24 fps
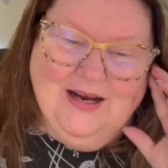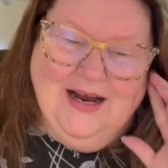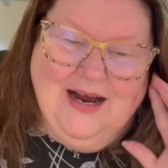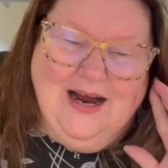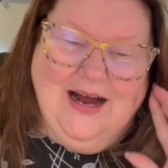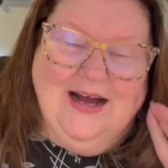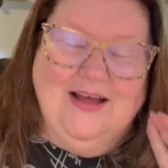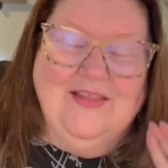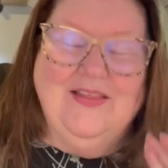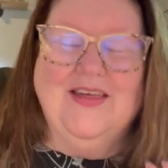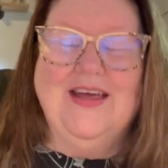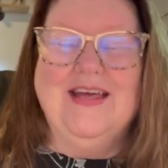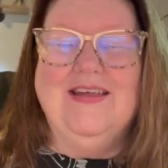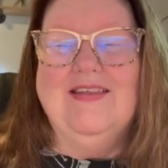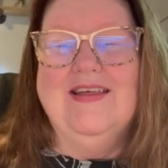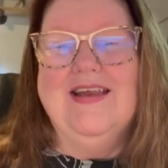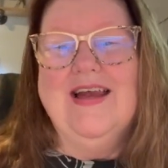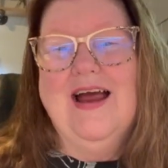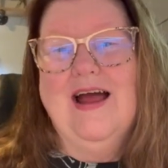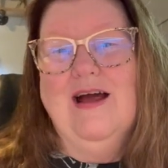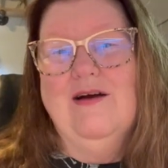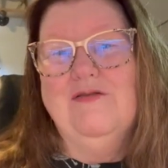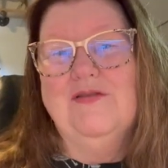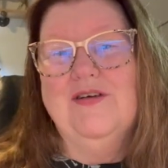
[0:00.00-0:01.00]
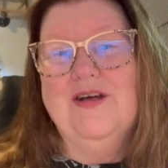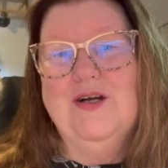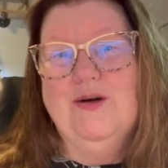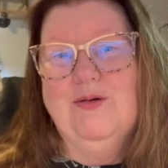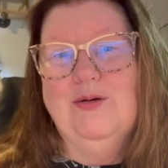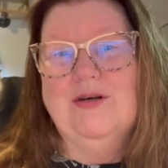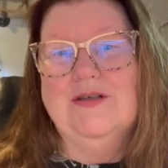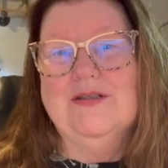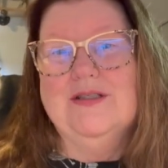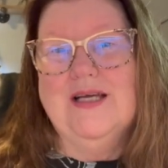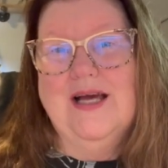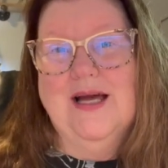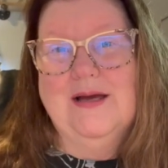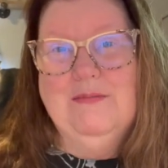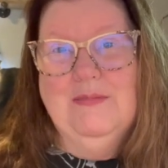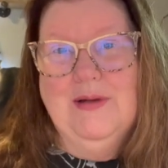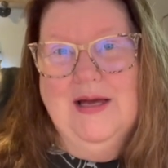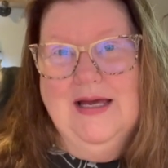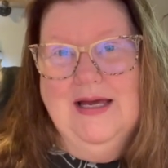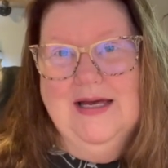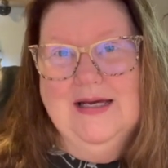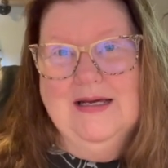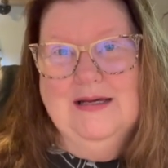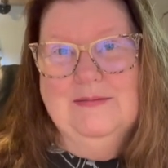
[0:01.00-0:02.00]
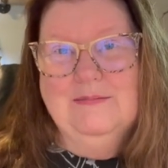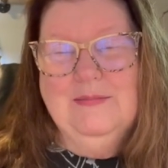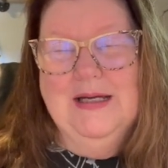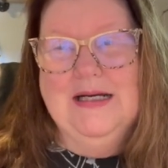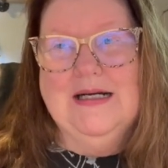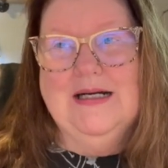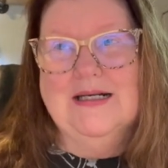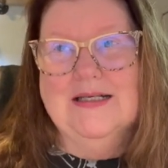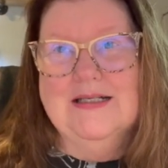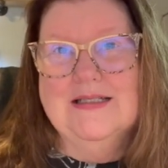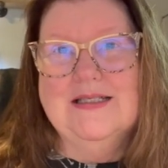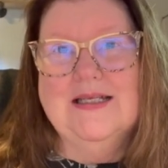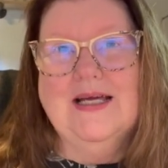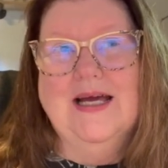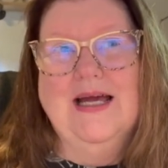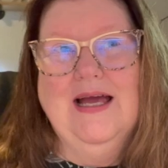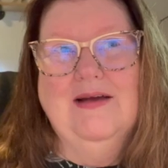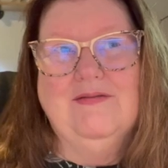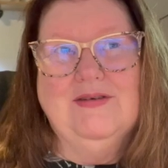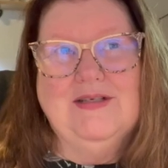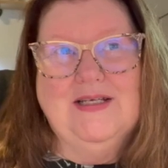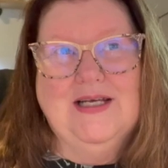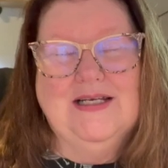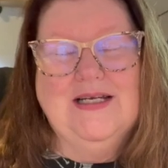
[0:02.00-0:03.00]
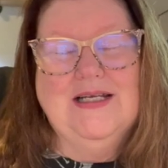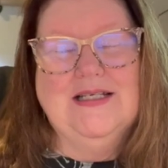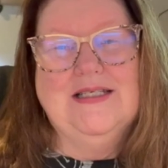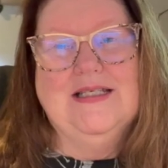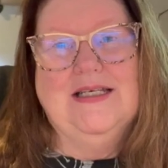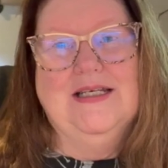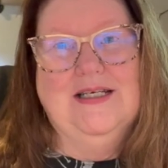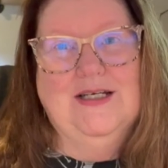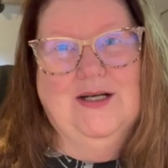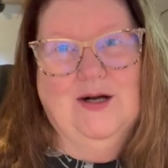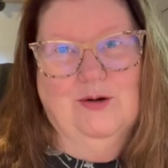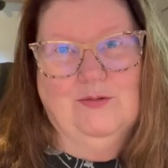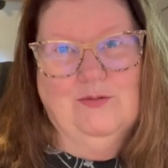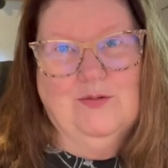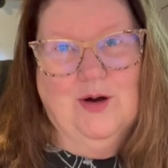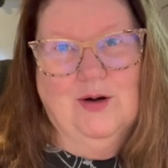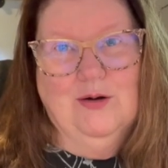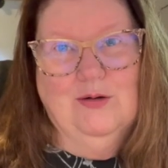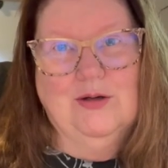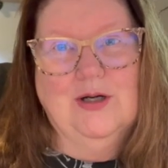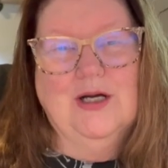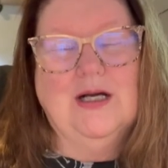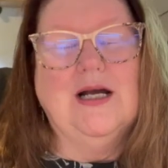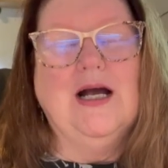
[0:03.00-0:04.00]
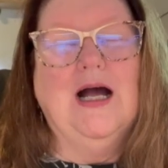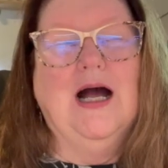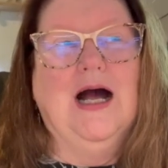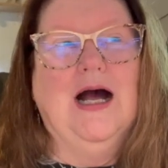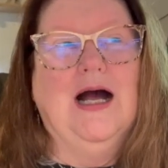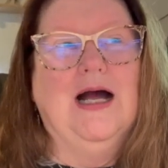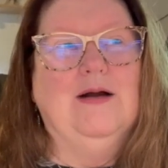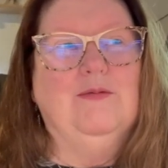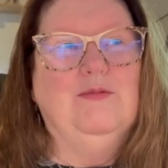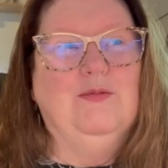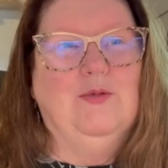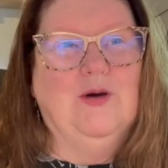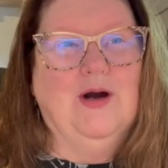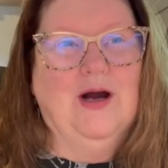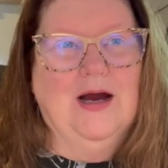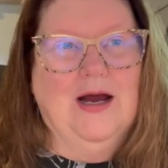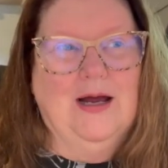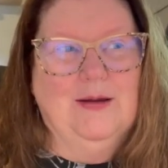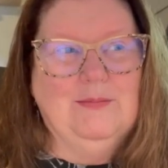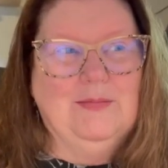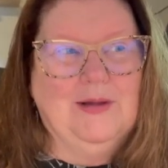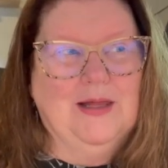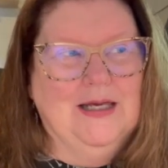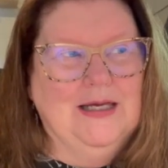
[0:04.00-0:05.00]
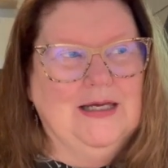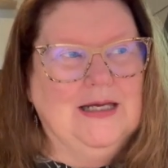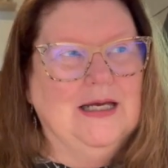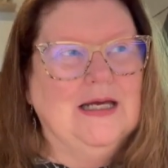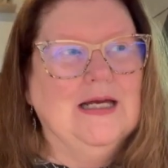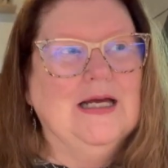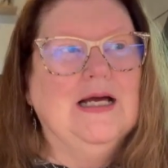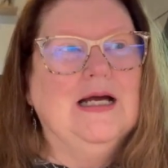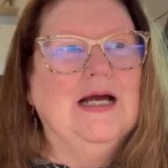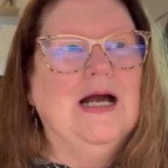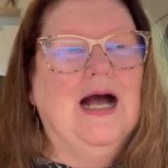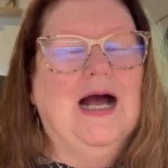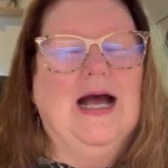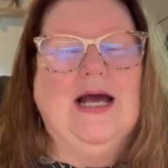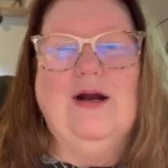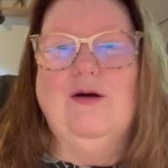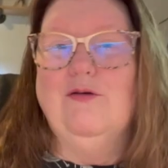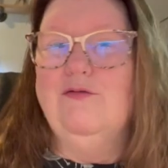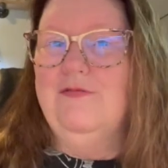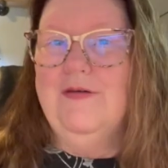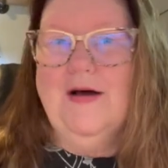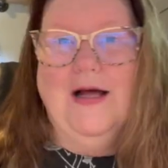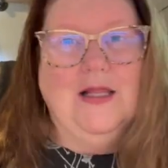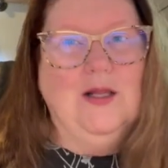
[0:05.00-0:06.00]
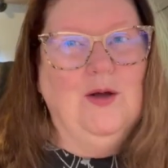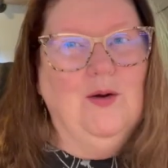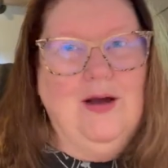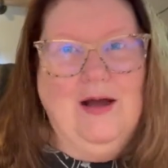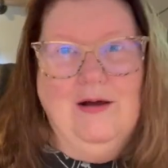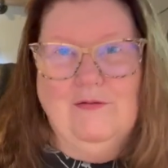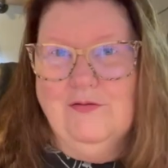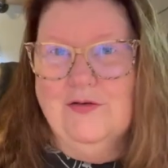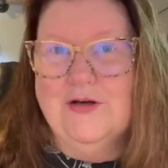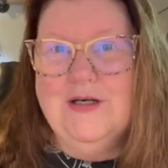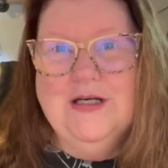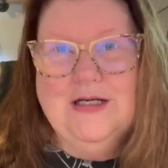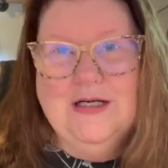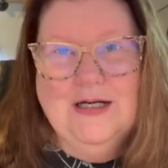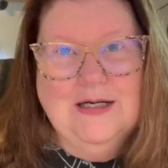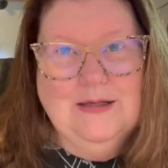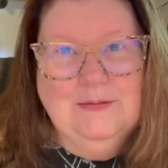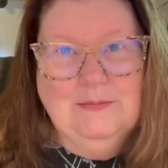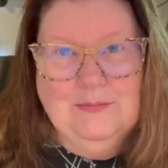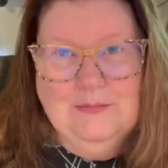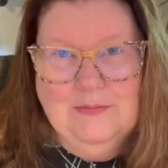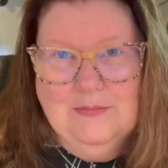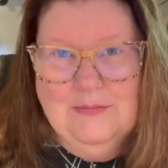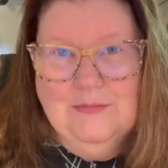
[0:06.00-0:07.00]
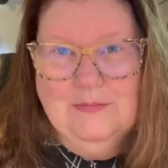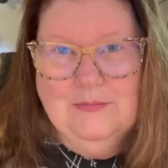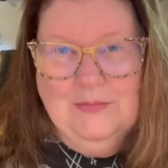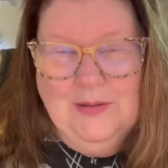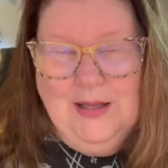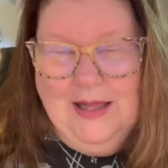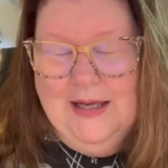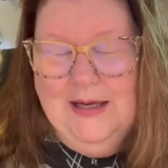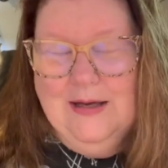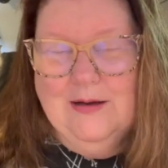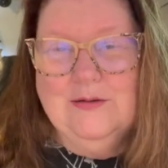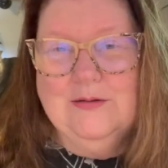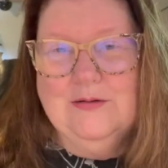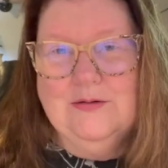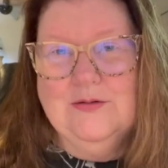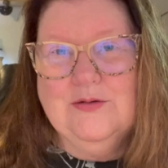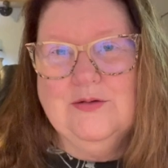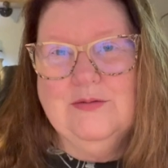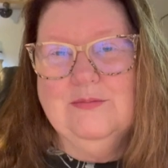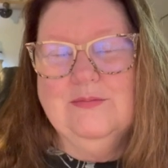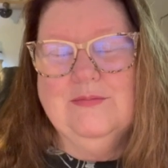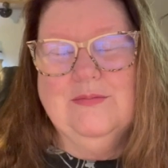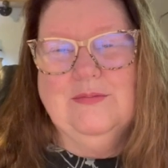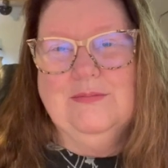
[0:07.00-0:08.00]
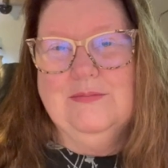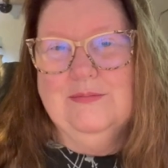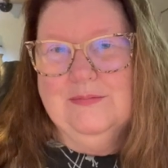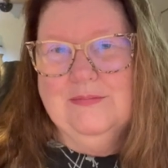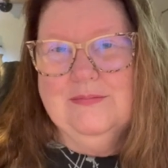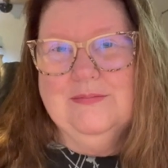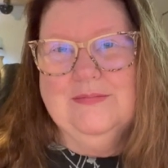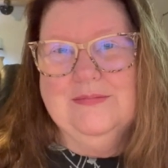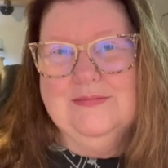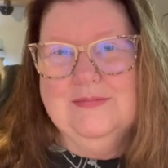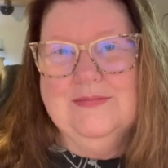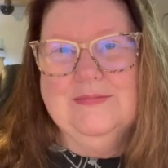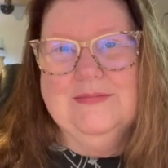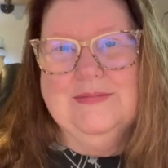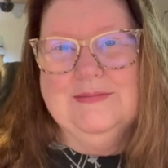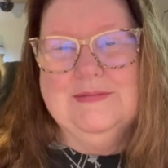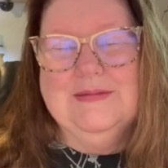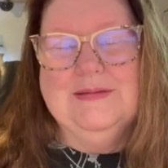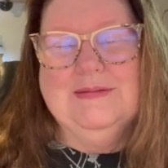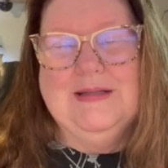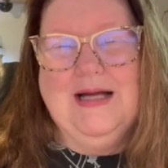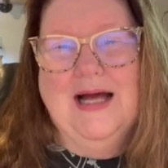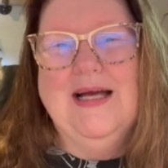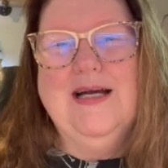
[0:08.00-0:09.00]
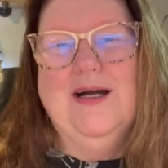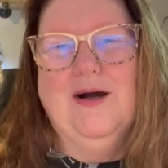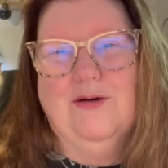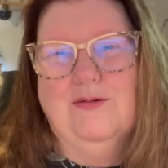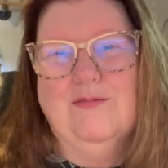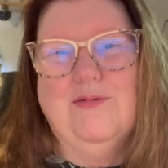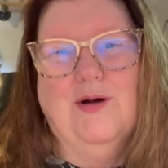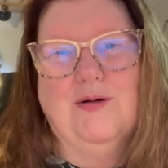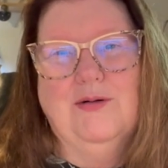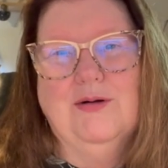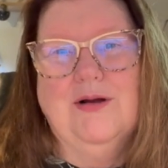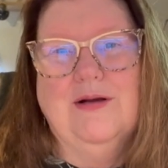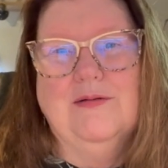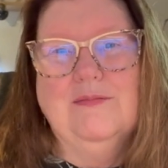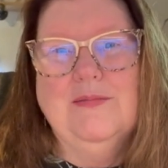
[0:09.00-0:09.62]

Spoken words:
I think that every quilt I make, because I have a tendency to go rogue, where I'm like, I don't follow every, like, I go rogue.